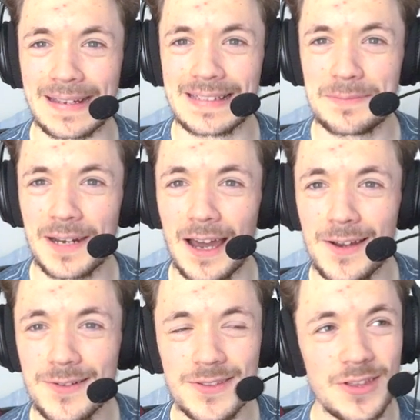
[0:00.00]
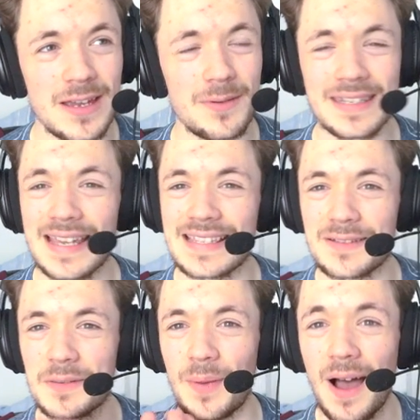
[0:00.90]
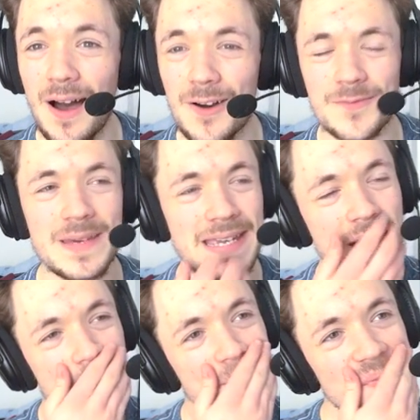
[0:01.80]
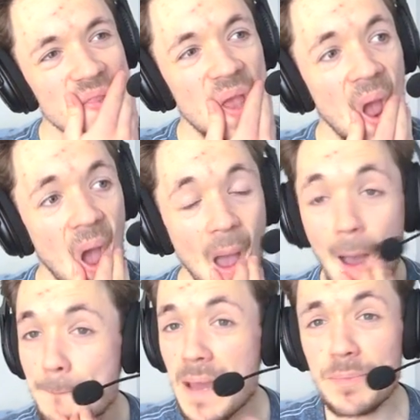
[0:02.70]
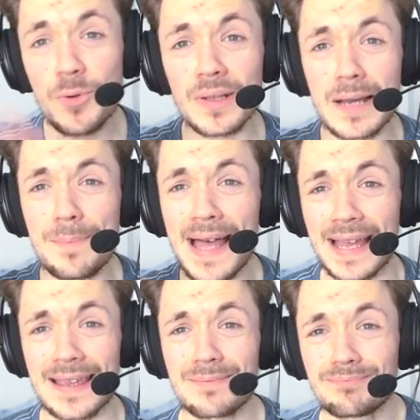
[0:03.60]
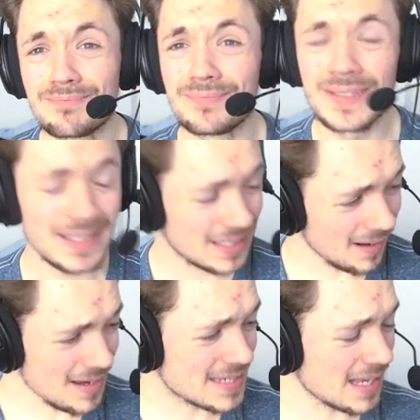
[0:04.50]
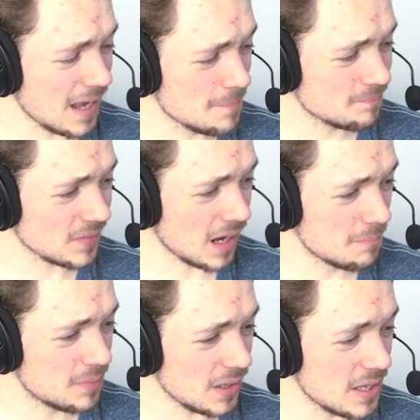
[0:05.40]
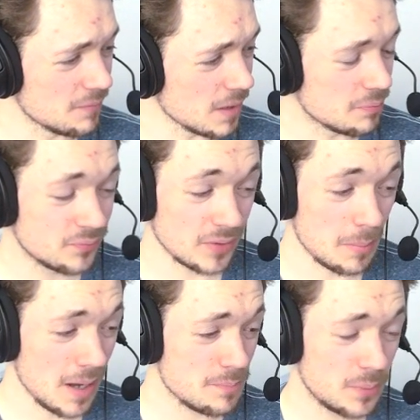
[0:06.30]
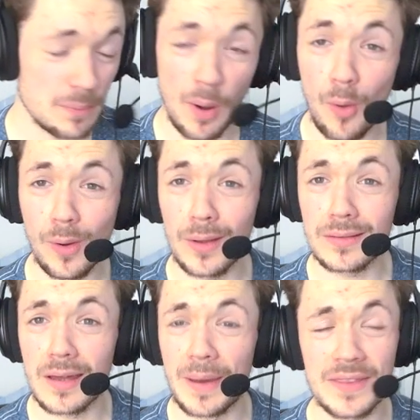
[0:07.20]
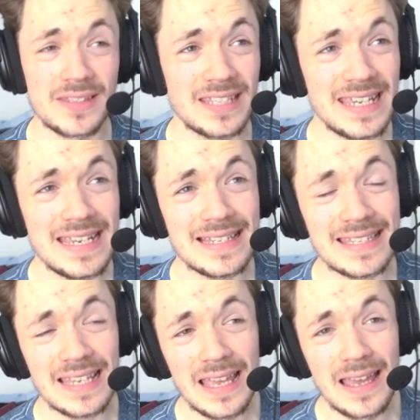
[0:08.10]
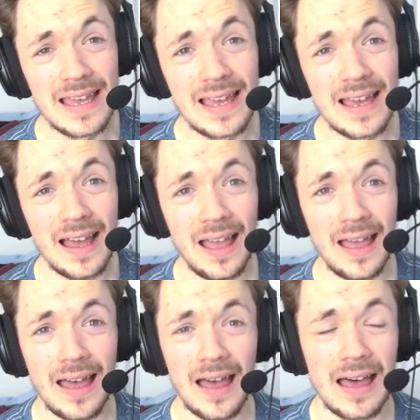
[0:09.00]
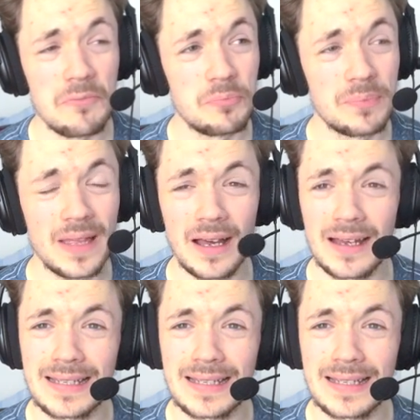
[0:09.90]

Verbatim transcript: because it's been 131 days and that was a part of me. Maybe we'll come back, guys. Um, I'm, if, if I might put a poll on about the seeds. Uh, uh